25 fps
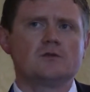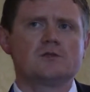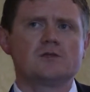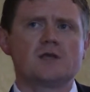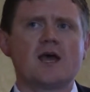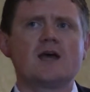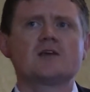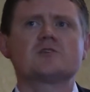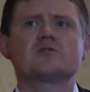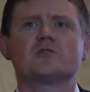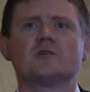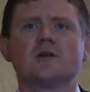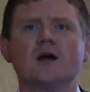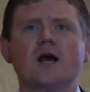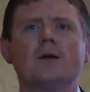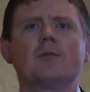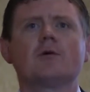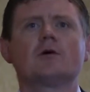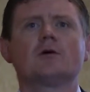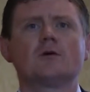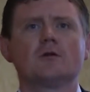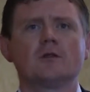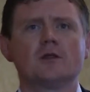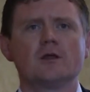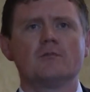
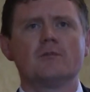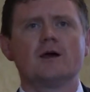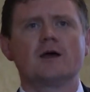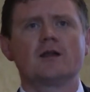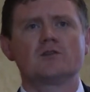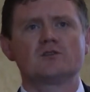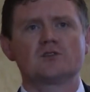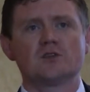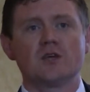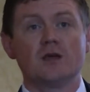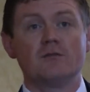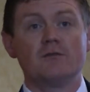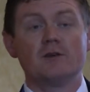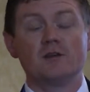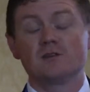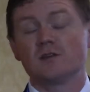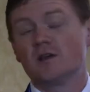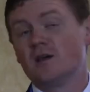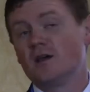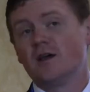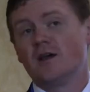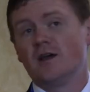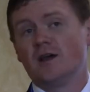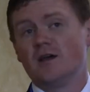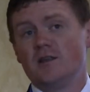astronomical, the amount of savings
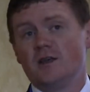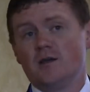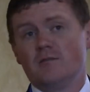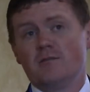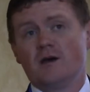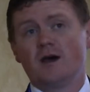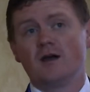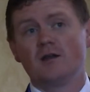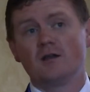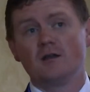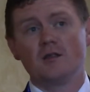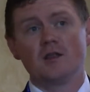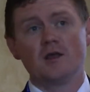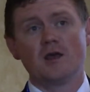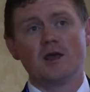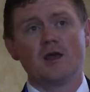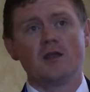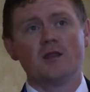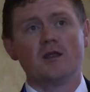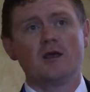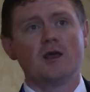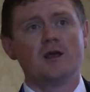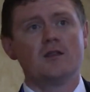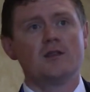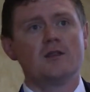and the
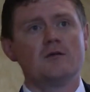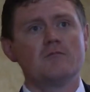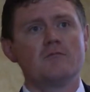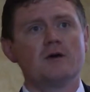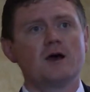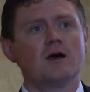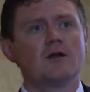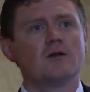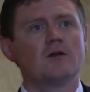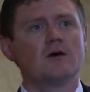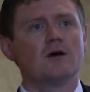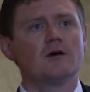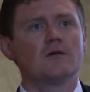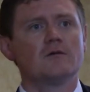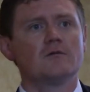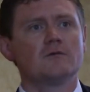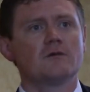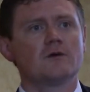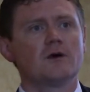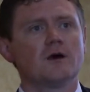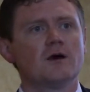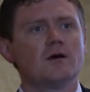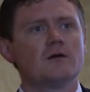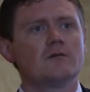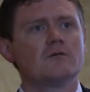amount
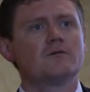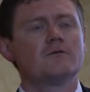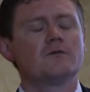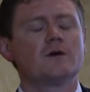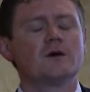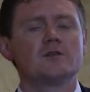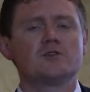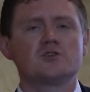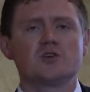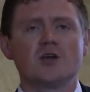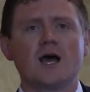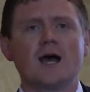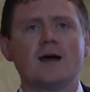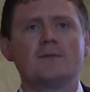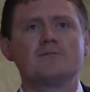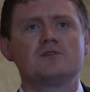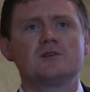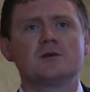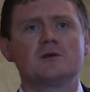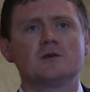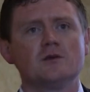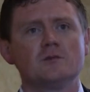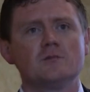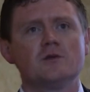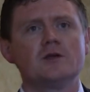of jobs
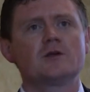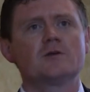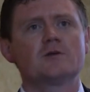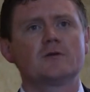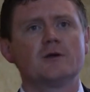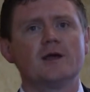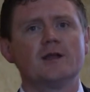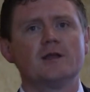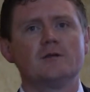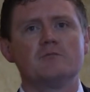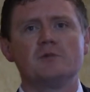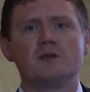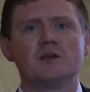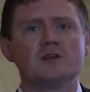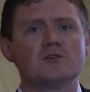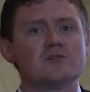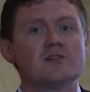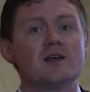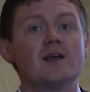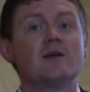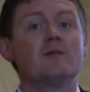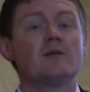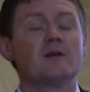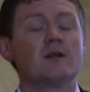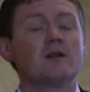that could be created, because
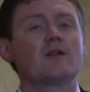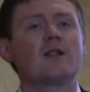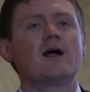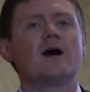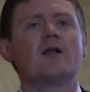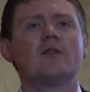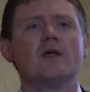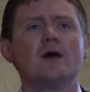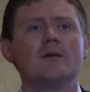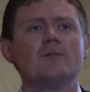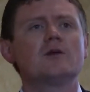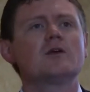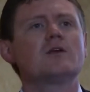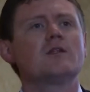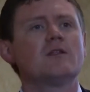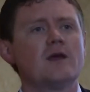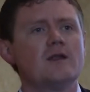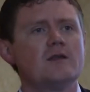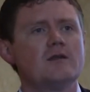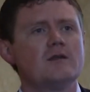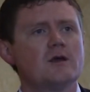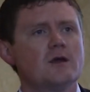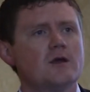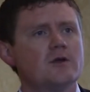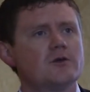it allowed them to
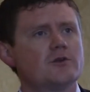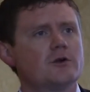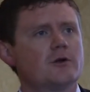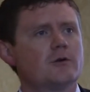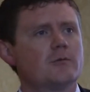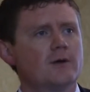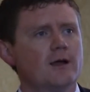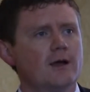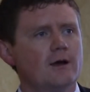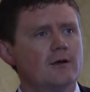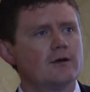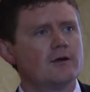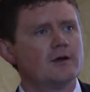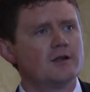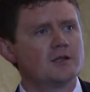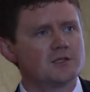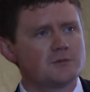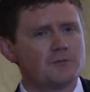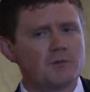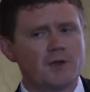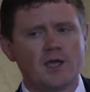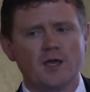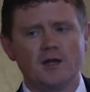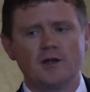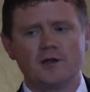then turn around and
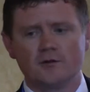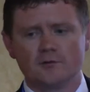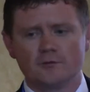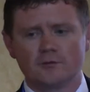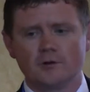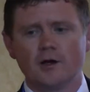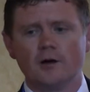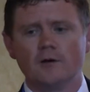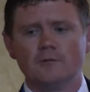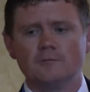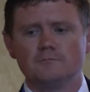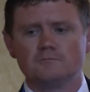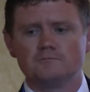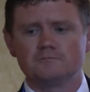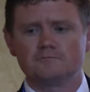expand and grow.